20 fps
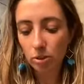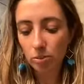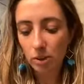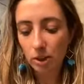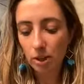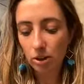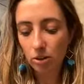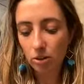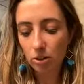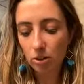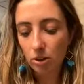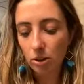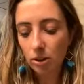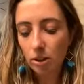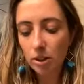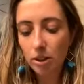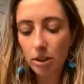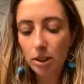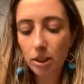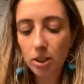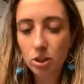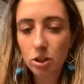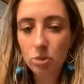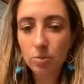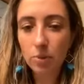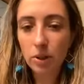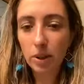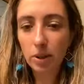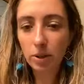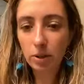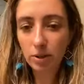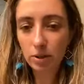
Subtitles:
amount each month,